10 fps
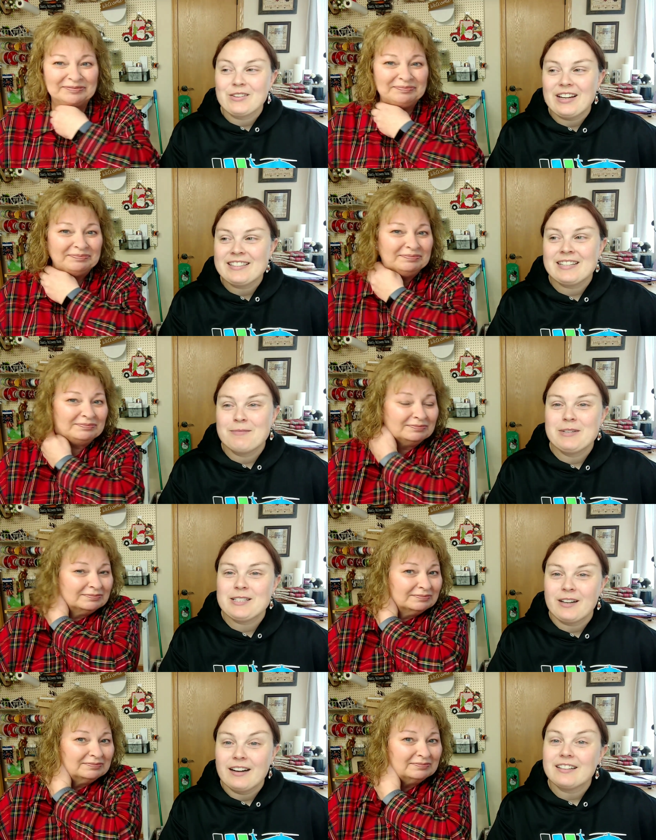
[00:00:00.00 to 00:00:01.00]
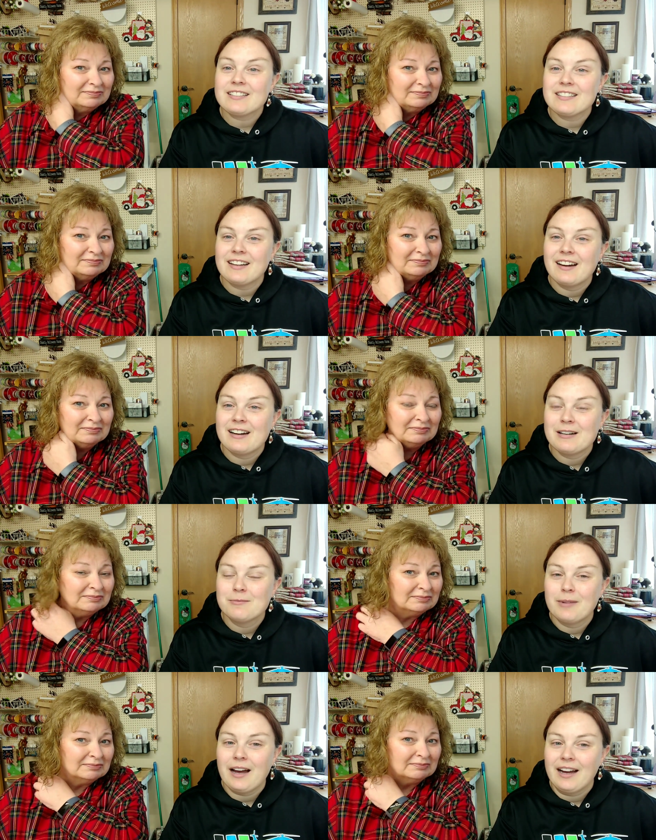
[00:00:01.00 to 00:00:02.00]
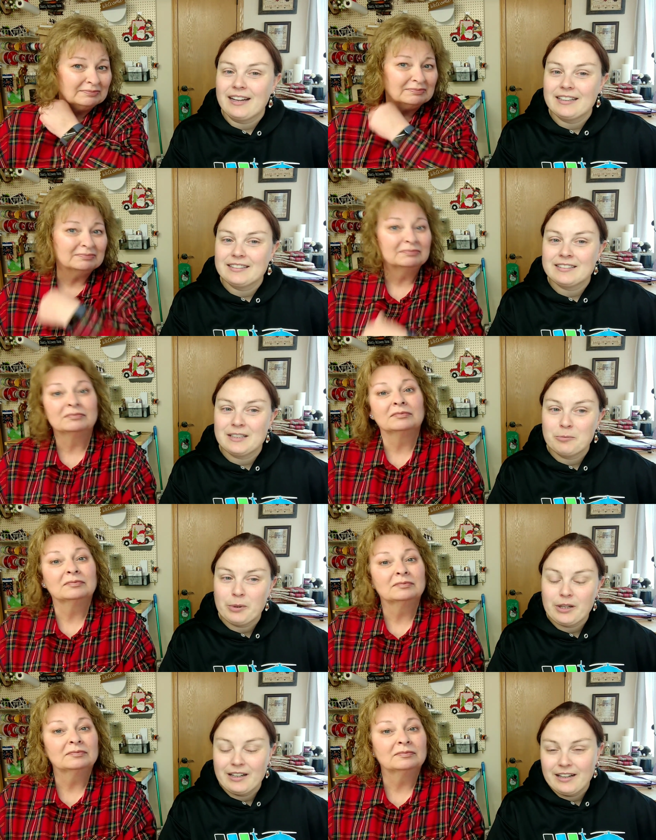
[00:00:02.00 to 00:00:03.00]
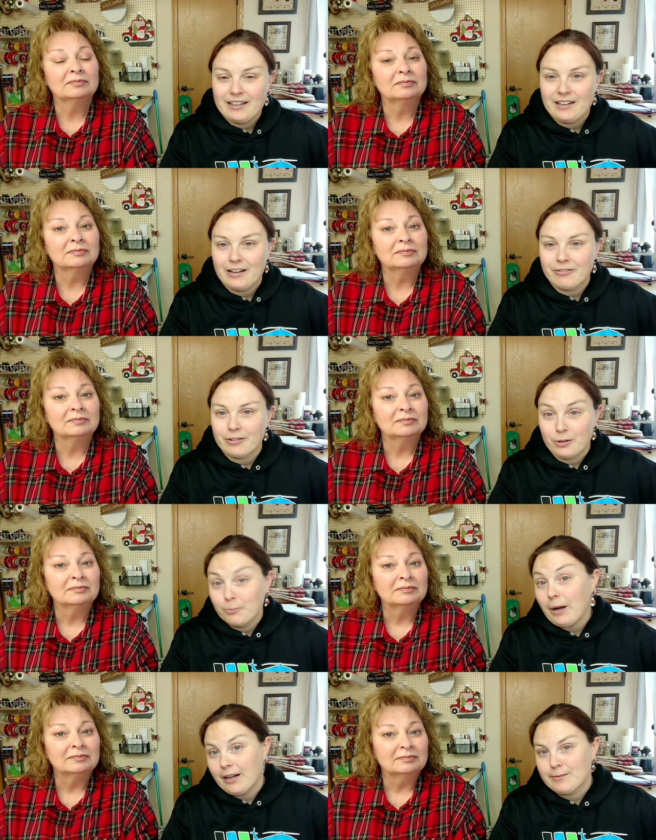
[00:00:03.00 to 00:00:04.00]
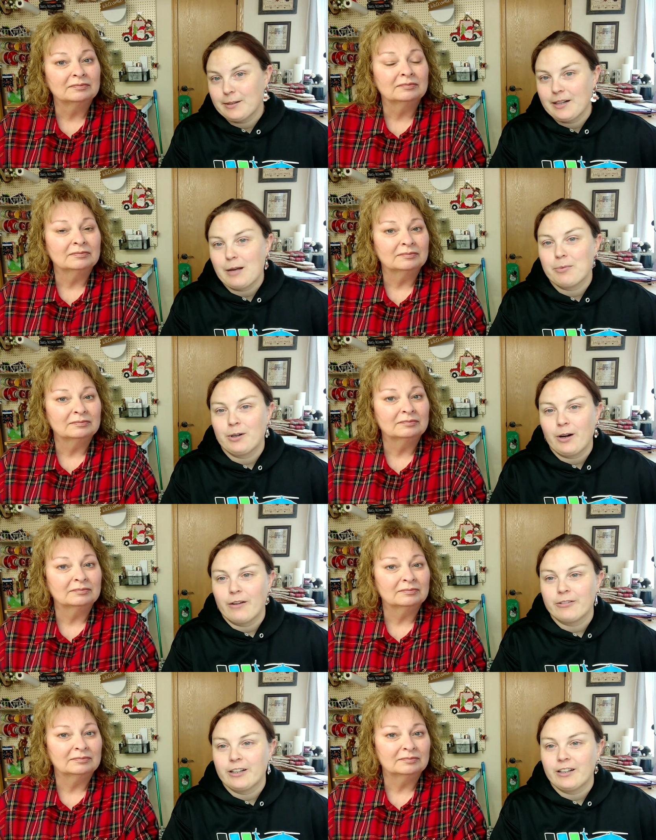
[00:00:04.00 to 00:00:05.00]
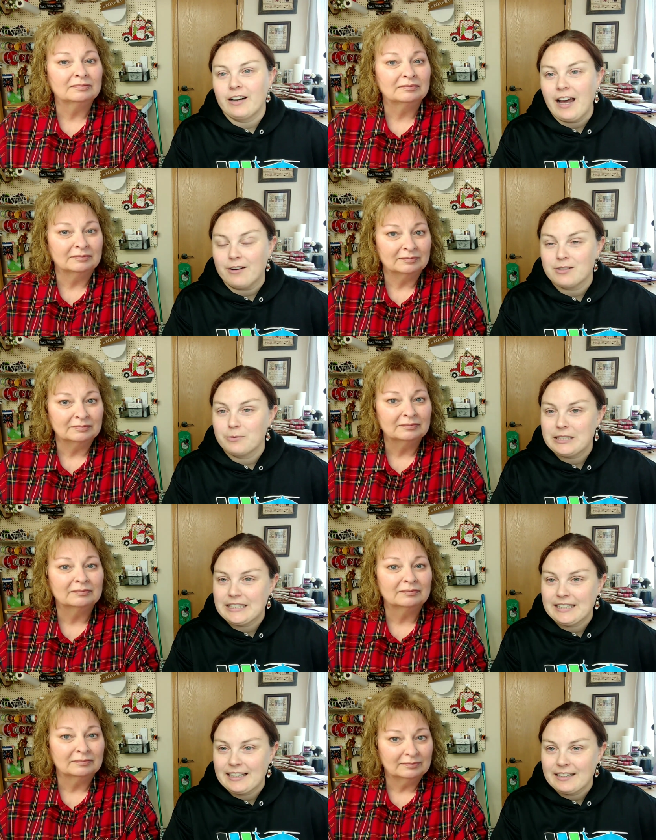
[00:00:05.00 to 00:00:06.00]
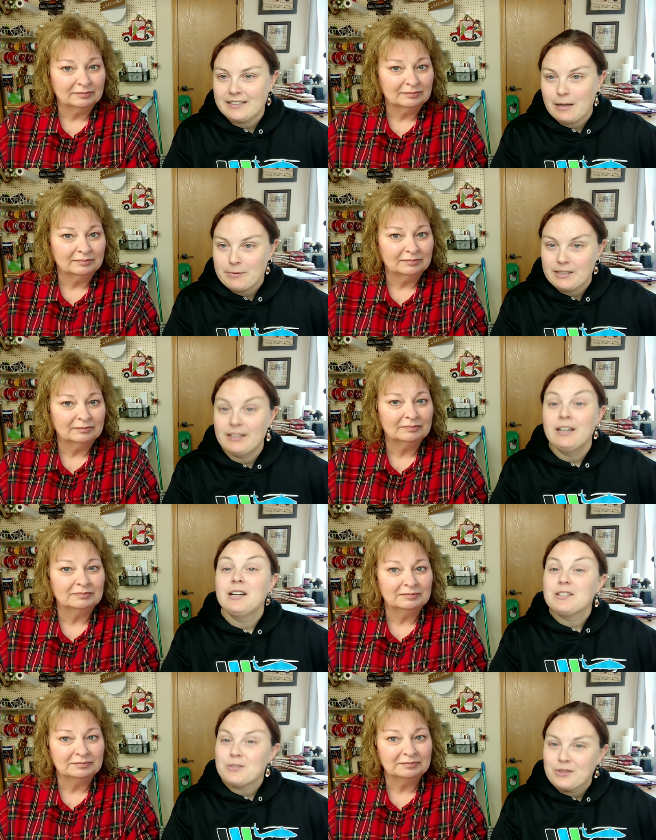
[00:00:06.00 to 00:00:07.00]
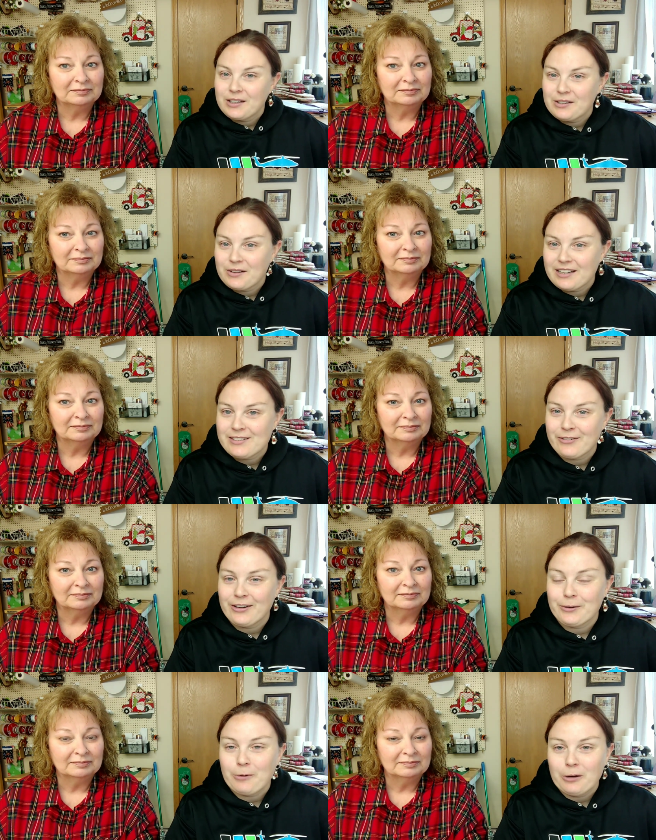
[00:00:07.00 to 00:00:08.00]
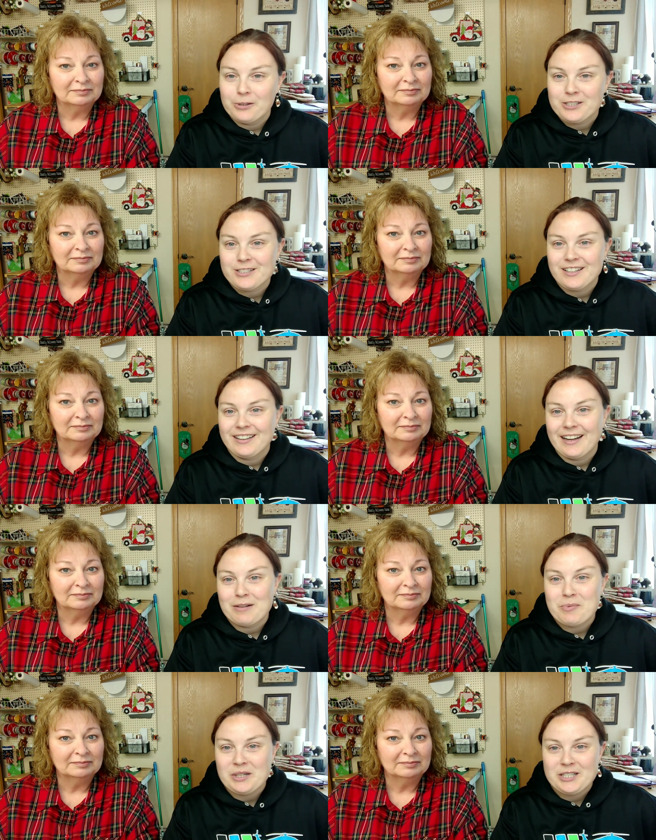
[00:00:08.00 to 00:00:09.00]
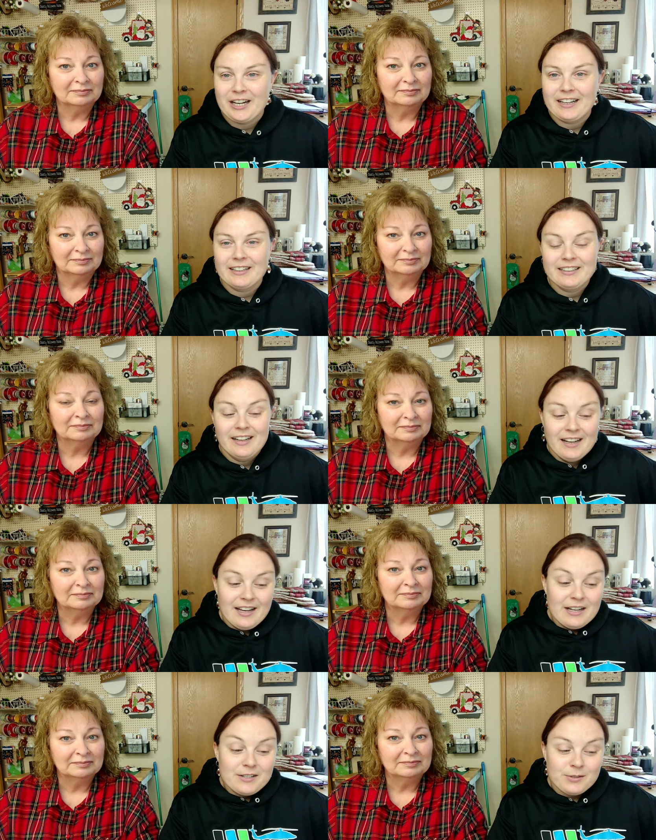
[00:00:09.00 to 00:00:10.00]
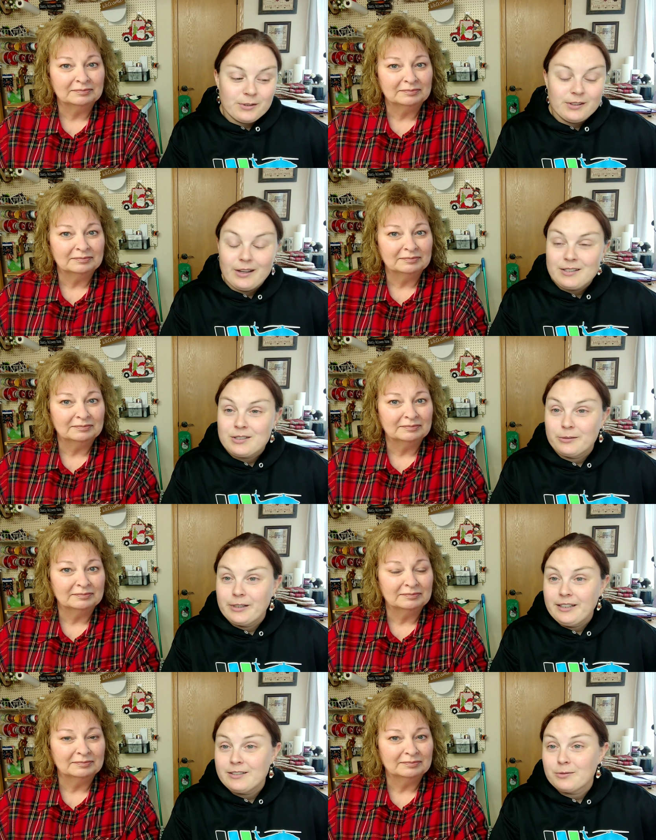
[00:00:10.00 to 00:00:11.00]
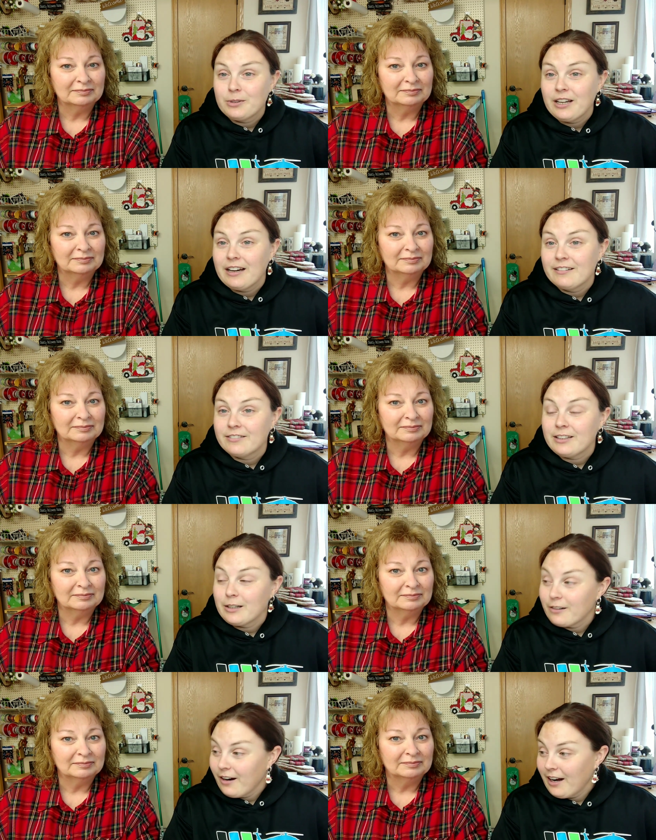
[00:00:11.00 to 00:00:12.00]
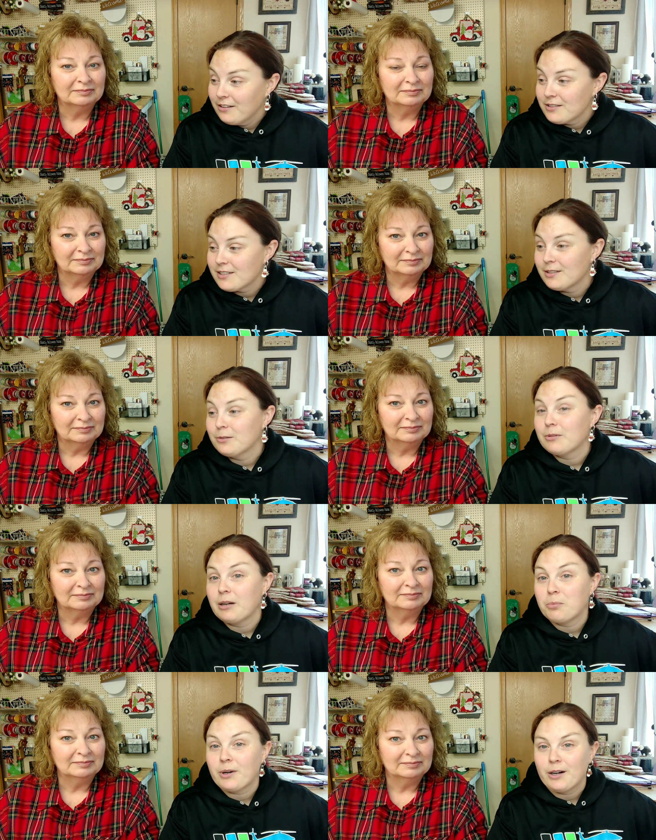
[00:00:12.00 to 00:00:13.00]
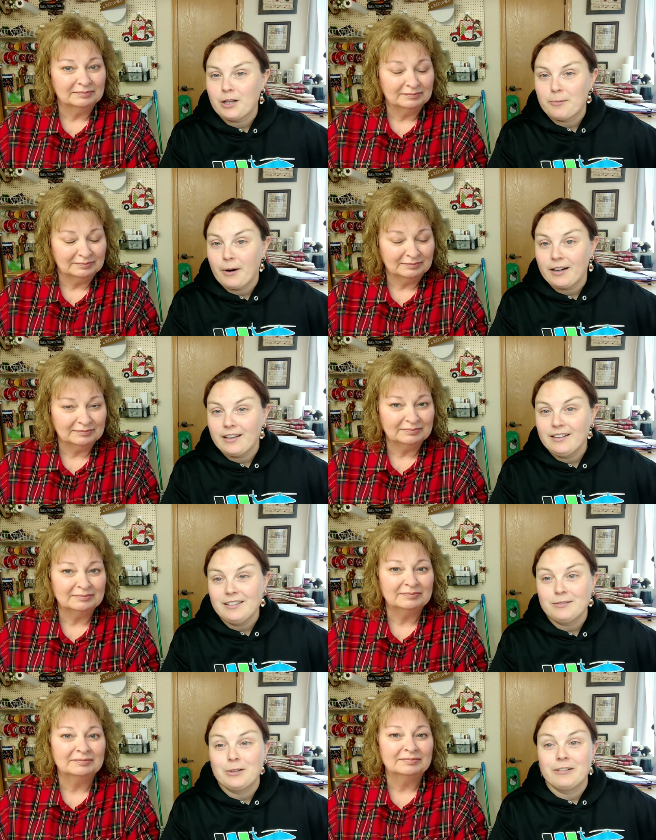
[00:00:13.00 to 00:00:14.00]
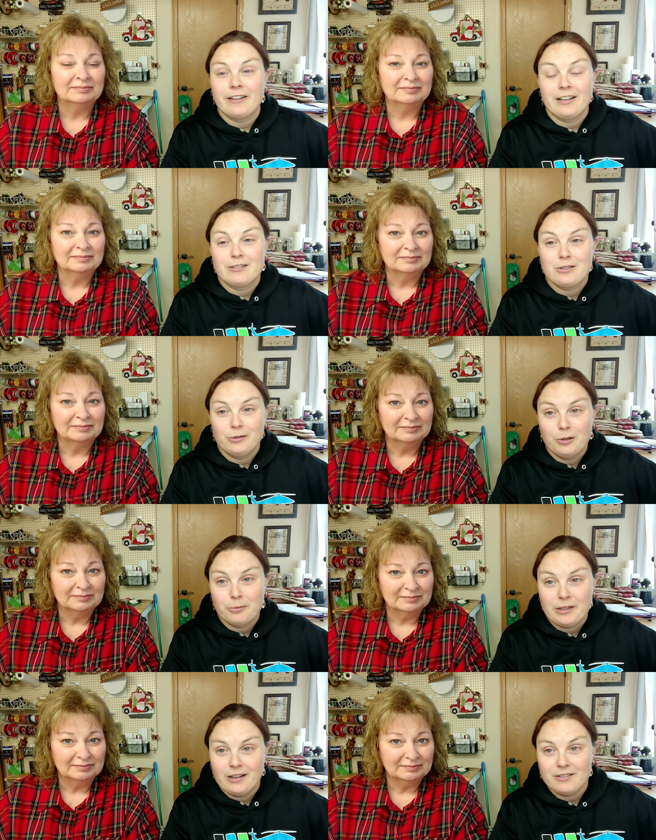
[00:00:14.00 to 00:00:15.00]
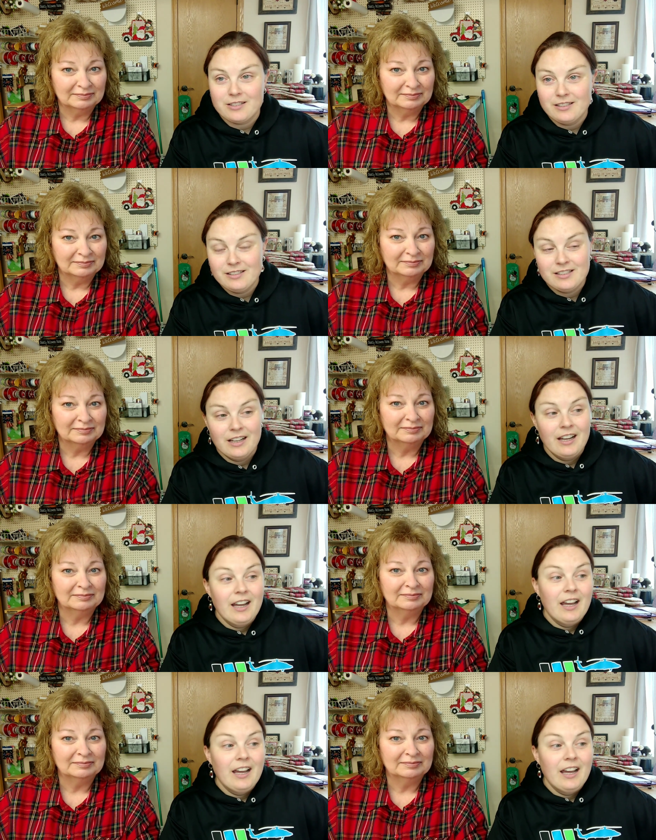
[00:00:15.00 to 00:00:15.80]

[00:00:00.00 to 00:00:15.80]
Speaker 1: so last time we talked, um, I did put a offer. my husband and I put an offer in on a house, and we did get that accepted. So thank you guys for your well wishes on that. I appreciate it. So in the last two weeks, we have cleaned our house. We have put it on the market. We have had two open houses